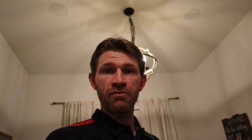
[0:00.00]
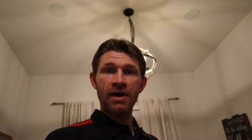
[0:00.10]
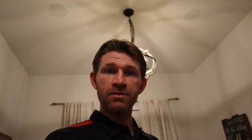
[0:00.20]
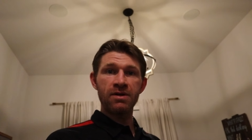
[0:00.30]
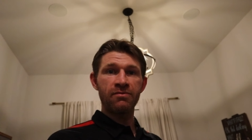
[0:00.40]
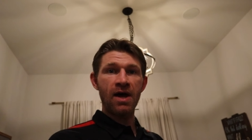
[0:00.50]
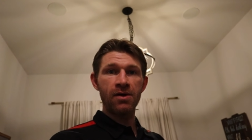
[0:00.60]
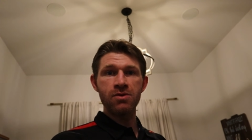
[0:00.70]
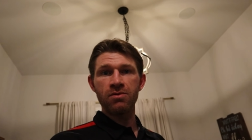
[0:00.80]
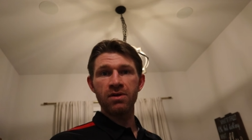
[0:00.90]
found any
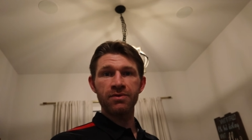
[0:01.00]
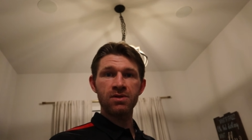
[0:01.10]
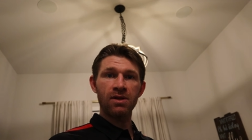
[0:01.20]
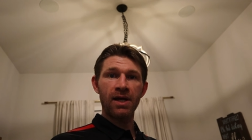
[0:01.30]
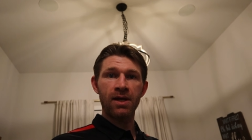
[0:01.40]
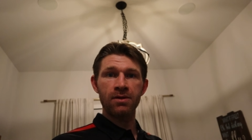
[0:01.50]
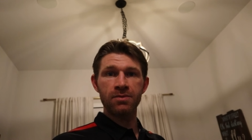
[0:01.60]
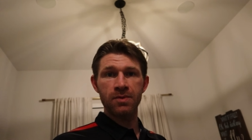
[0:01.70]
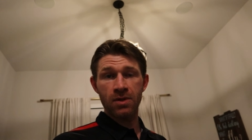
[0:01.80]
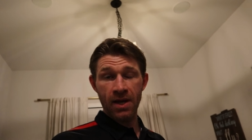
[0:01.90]
value, give us a like and a,
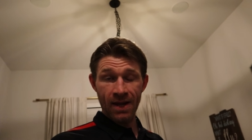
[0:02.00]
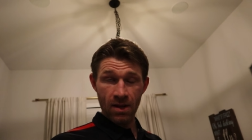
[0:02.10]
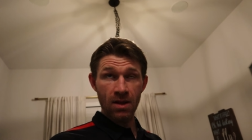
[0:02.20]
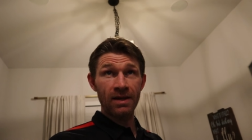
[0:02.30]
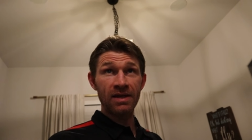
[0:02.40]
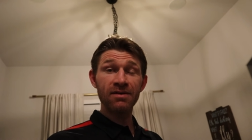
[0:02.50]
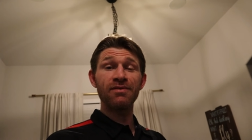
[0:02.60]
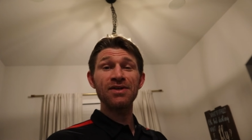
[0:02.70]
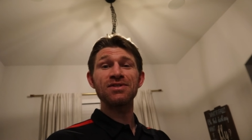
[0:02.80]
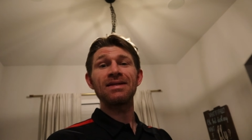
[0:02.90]
eh,
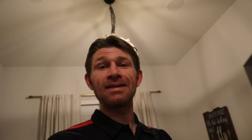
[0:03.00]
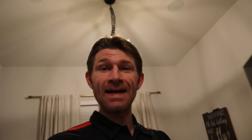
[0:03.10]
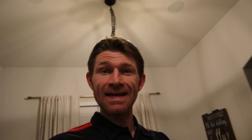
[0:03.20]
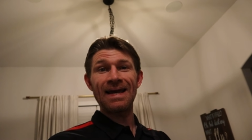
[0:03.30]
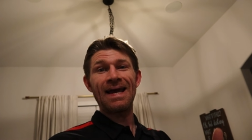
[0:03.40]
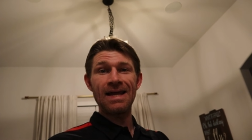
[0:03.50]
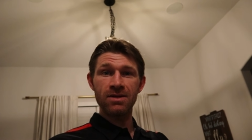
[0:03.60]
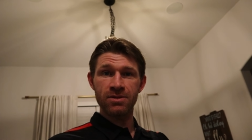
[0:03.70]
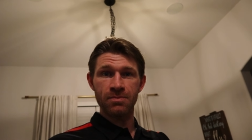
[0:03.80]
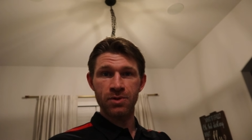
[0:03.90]
give us a like
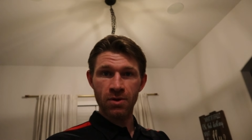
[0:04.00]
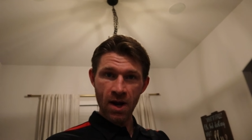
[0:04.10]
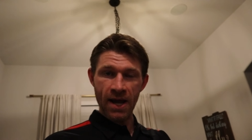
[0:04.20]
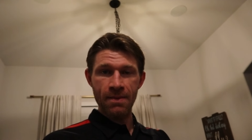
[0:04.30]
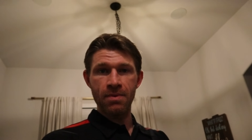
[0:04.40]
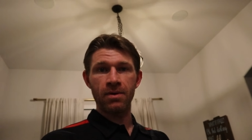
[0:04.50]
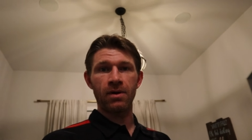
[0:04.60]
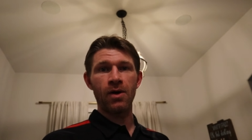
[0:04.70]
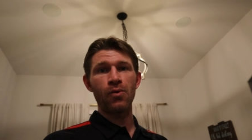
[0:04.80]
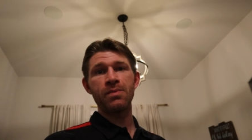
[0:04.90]
and a subscribe.
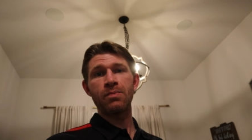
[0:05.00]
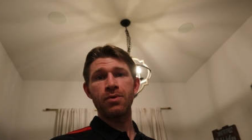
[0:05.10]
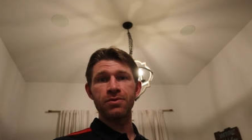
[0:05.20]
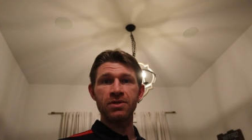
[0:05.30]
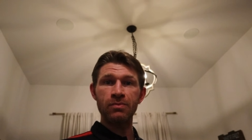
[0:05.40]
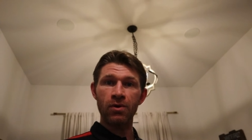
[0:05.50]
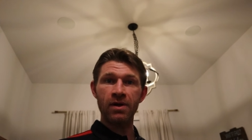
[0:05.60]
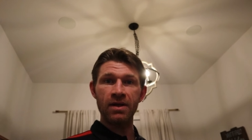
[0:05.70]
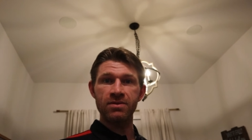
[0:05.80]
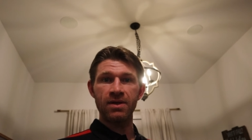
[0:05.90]
Uh, we'll be producing more
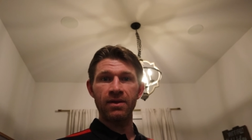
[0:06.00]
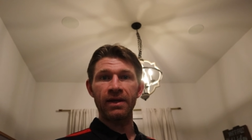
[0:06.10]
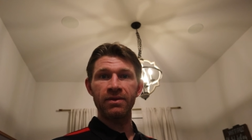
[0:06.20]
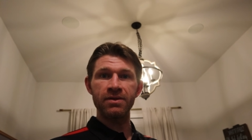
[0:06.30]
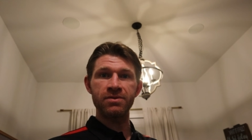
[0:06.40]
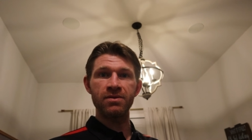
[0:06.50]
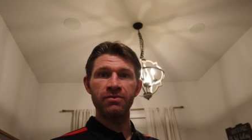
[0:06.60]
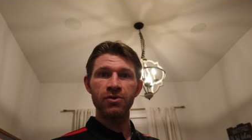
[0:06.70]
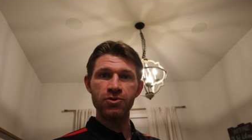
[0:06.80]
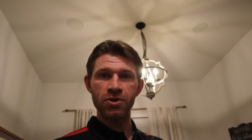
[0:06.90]
content like this in
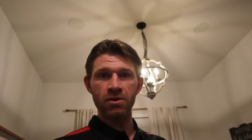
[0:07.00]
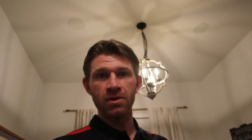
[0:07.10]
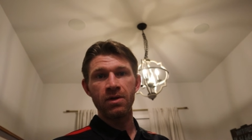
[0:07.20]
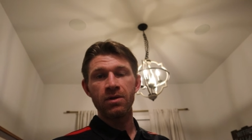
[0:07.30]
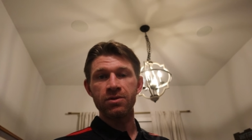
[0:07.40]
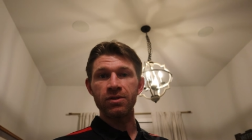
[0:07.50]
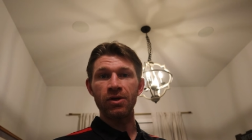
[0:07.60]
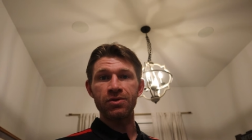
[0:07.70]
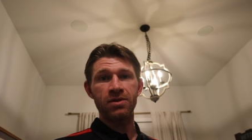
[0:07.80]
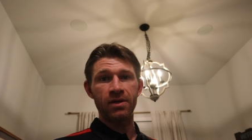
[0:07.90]
the future,
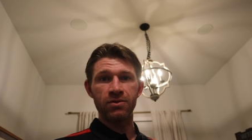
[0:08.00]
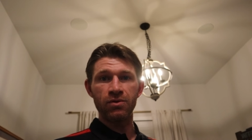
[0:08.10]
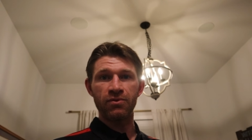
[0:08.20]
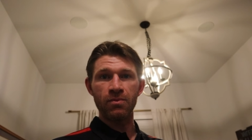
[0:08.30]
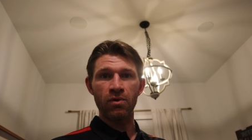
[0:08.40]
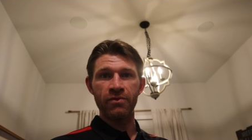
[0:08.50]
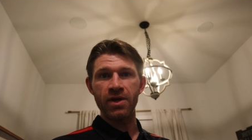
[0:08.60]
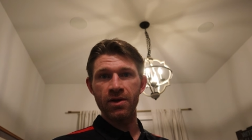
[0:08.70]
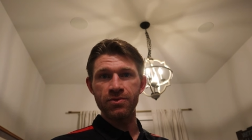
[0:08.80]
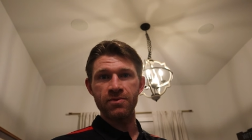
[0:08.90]
so stay tuned for more
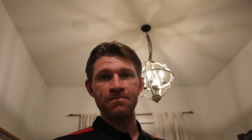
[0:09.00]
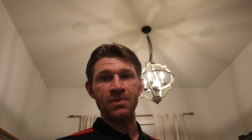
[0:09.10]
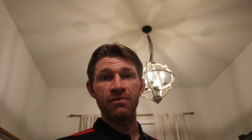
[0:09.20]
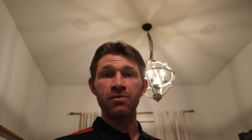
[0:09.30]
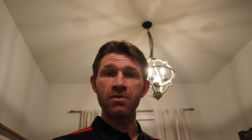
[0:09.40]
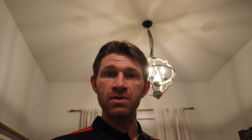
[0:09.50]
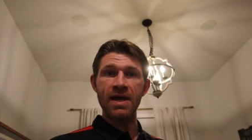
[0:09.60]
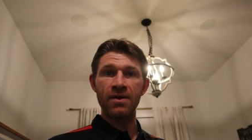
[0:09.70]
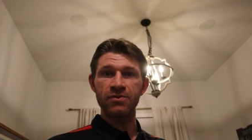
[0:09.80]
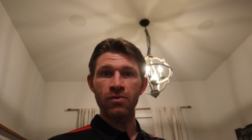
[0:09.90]
videos. If you're in the
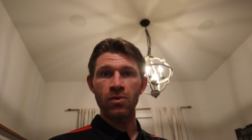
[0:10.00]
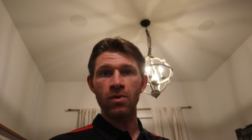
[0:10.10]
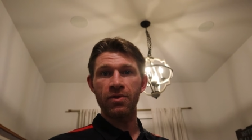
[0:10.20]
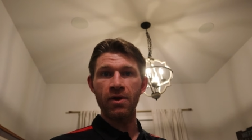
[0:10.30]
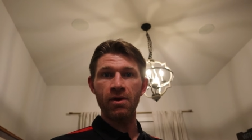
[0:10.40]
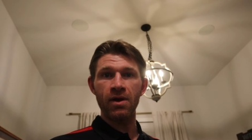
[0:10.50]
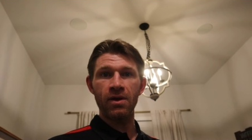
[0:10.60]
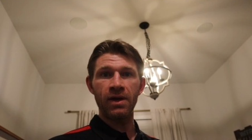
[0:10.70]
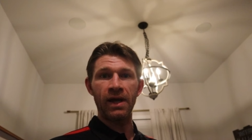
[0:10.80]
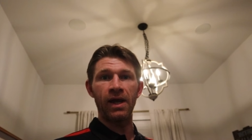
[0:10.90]
Dallas-Fort Worth
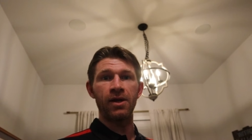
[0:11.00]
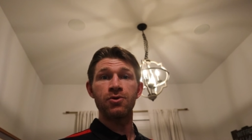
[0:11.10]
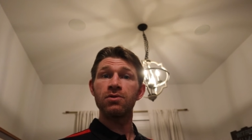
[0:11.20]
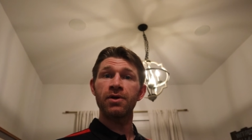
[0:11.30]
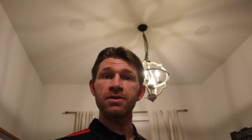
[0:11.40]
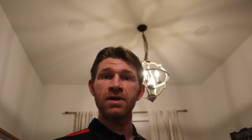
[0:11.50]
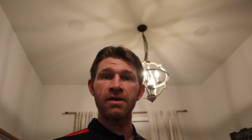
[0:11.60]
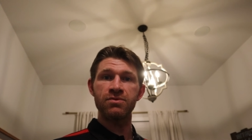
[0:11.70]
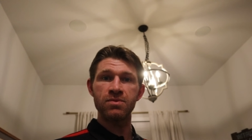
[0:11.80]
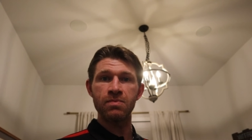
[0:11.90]
area and you're looking to
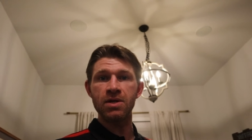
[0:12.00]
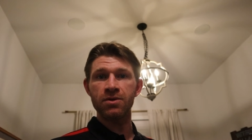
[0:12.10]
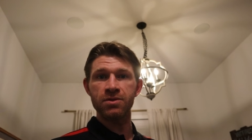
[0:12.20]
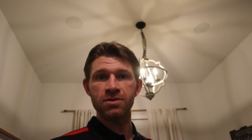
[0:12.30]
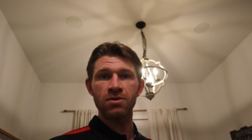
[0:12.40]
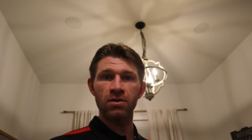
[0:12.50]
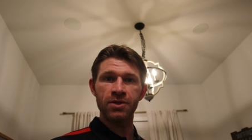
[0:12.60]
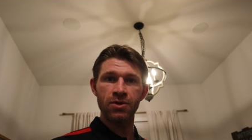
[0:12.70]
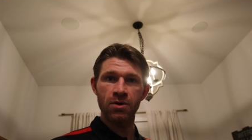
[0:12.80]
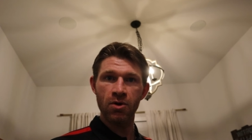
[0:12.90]
have some speakers
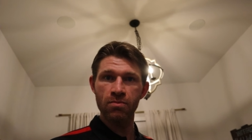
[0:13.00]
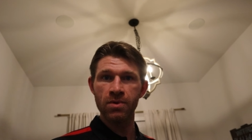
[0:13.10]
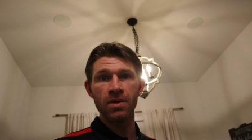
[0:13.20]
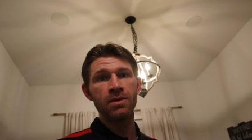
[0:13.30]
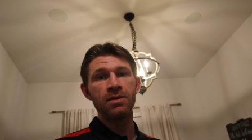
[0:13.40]
installed in your home,